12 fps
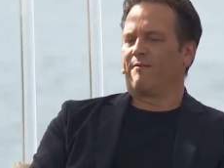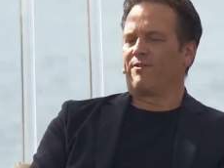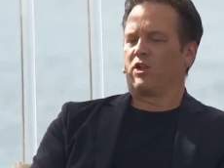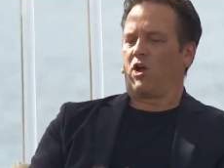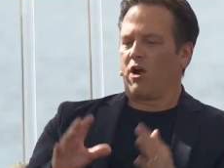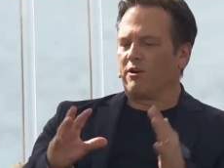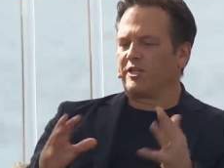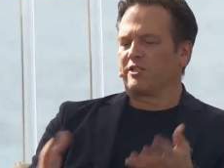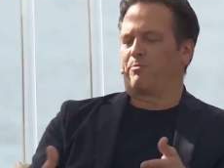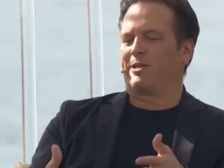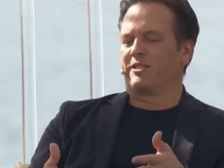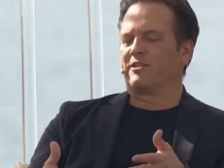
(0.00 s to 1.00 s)
The
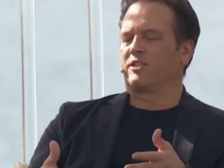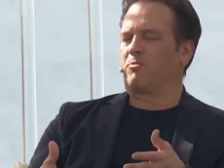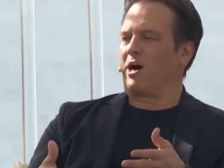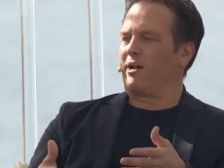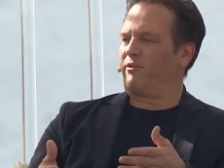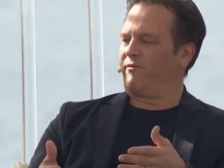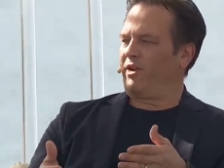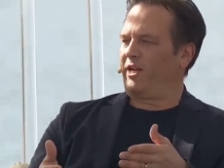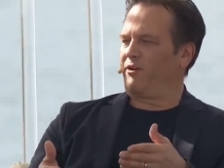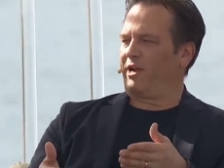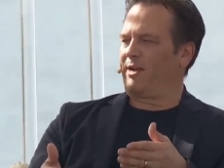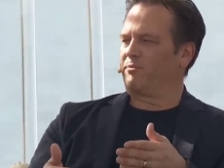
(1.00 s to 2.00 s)
largest business model in
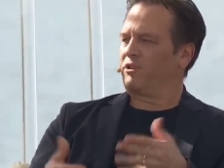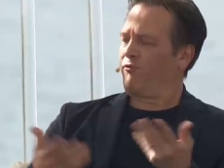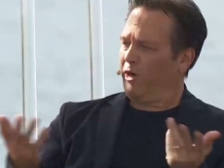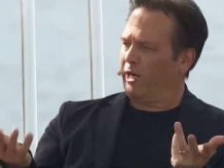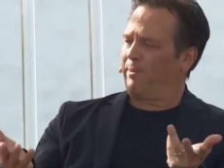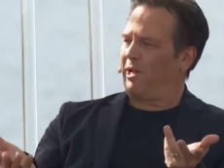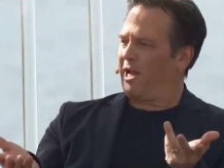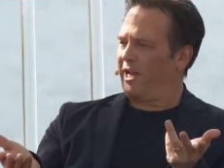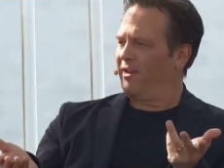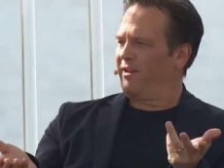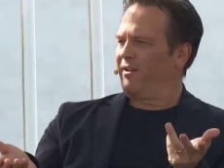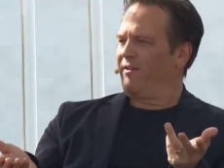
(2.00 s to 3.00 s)
video games is free to
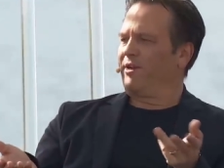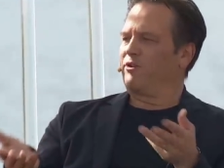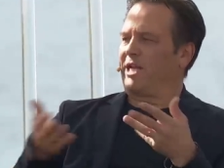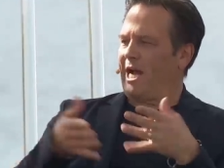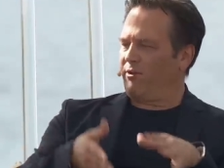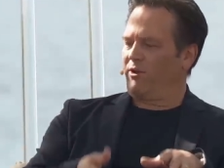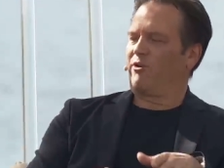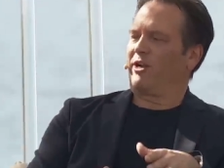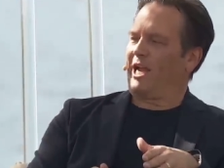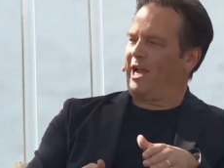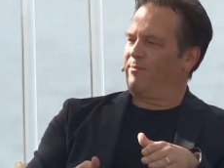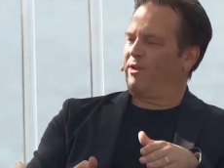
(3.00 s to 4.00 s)
play. You download a
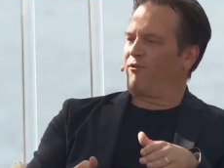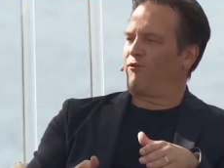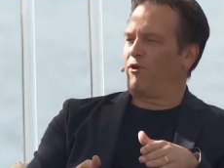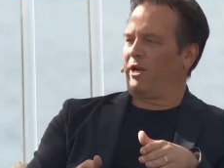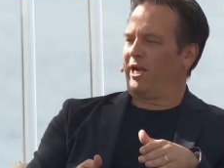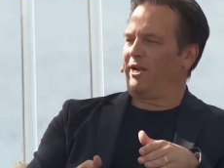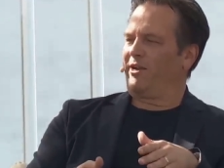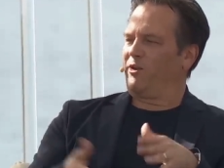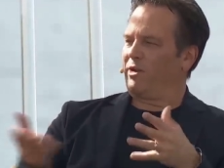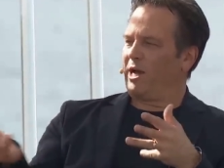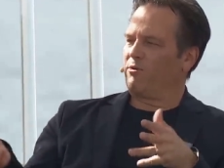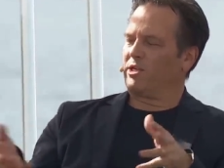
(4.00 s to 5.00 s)
game that's free. You
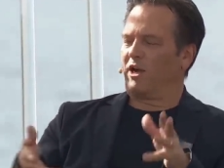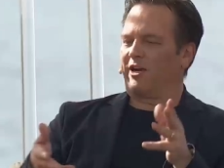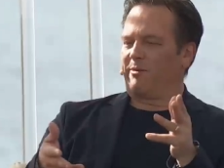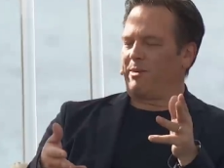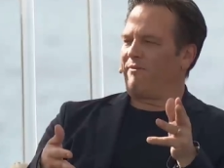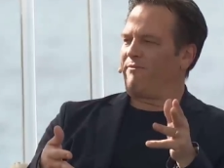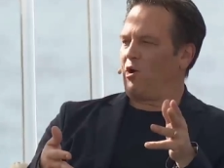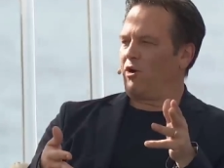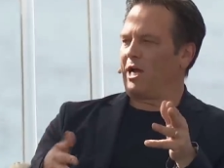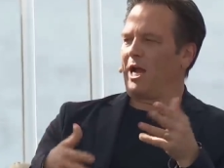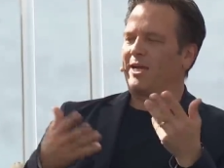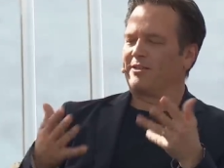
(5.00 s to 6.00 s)
and I were talking about Fall
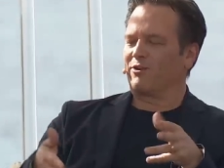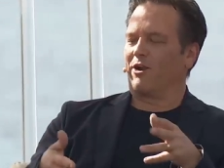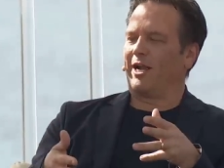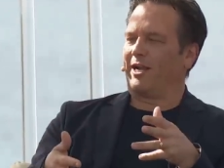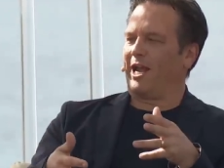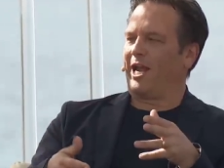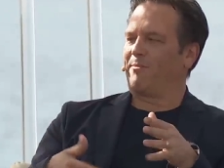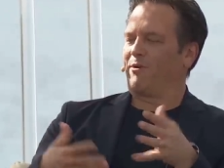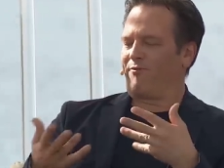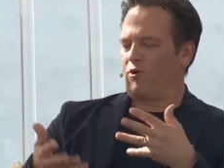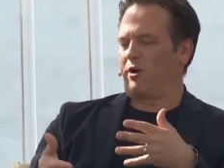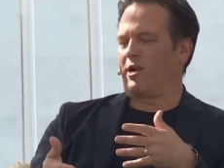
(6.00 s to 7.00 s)
Guys, mm-hmm. great game, or
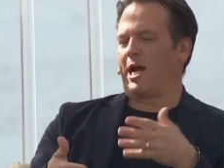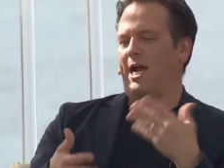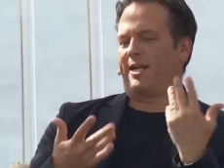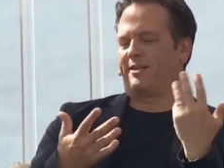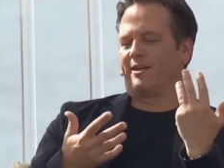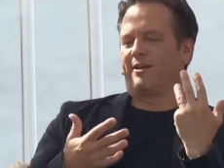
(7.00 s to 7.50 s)
Fortnite.